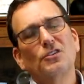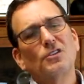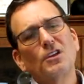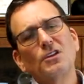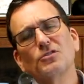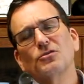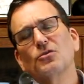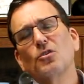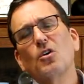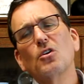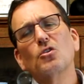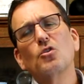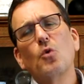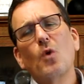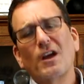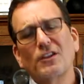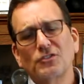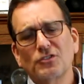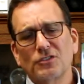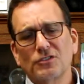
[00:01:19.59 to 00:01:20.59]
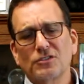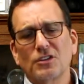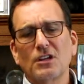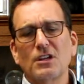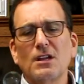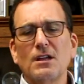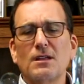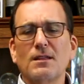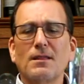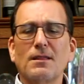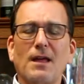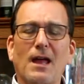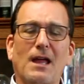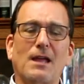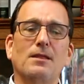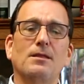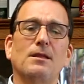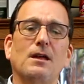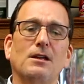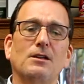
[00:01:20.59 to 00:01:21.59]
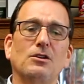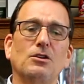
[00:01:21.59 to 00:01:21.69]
So these are all questions that